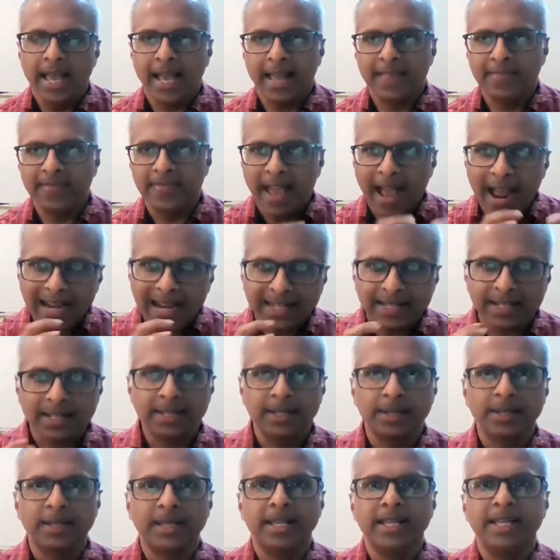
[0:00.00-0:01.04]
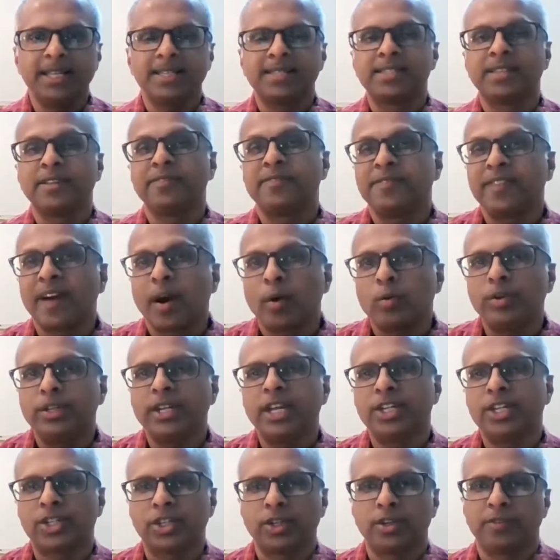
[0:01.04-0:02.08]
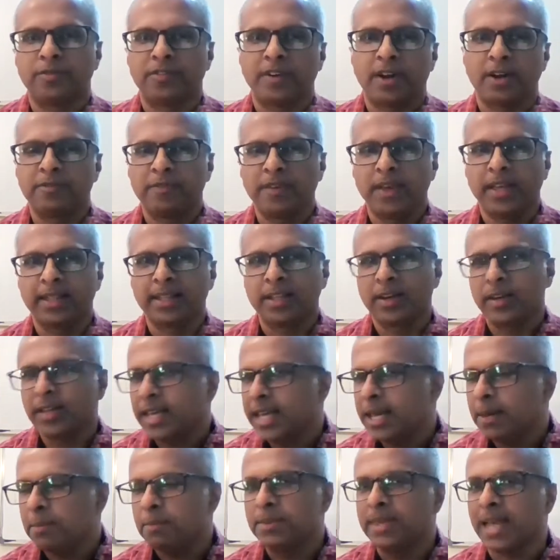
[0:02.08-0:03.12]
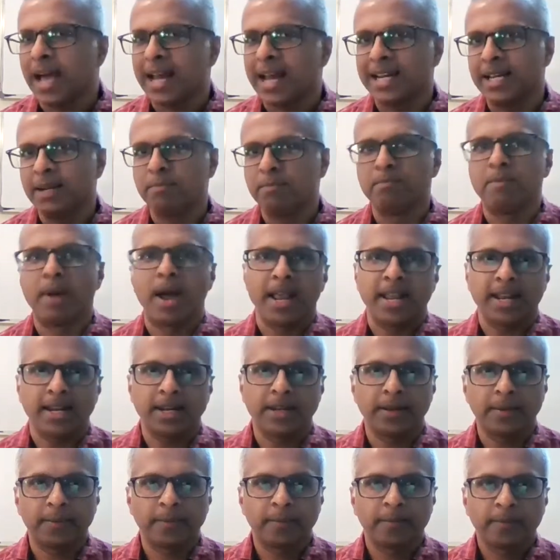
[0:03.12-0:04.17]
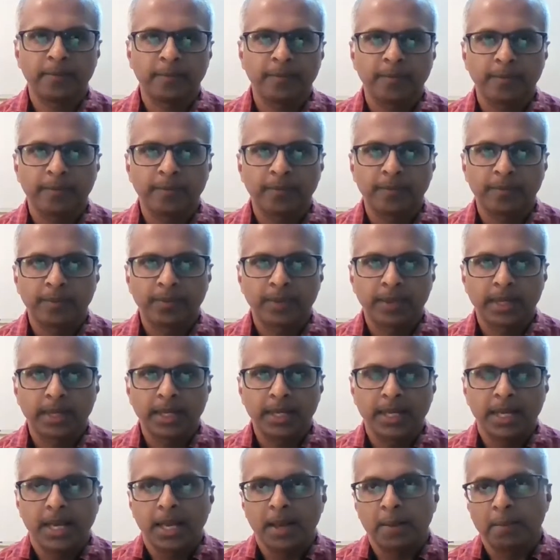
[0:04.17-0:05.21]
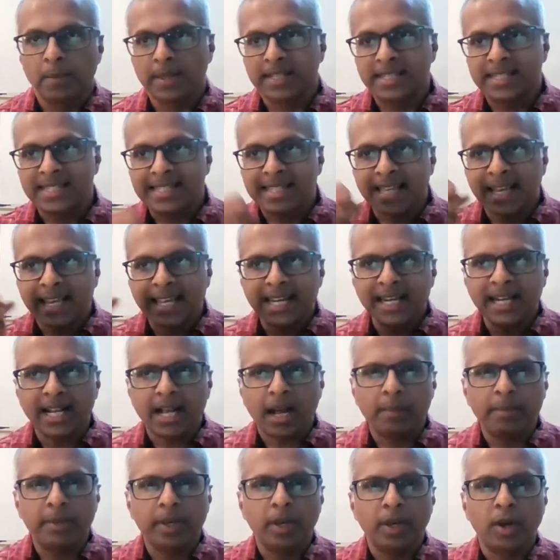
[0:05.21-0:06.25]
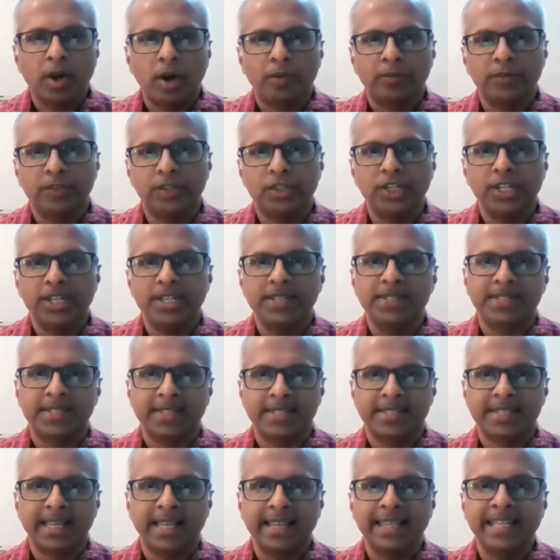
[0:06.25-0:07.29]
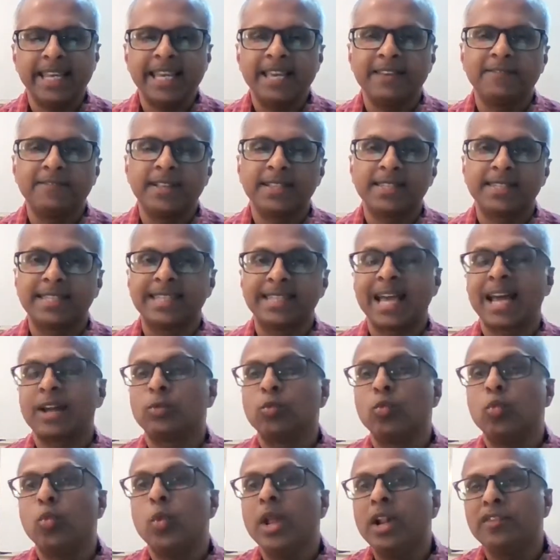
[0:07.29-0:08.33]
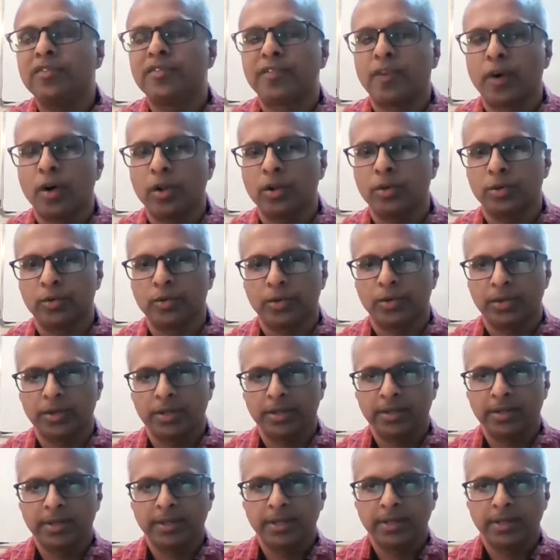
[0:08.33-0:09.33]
And that is the foundation of our faith. Now keep that in mind. But the second coming of Jesus and the events that will follow,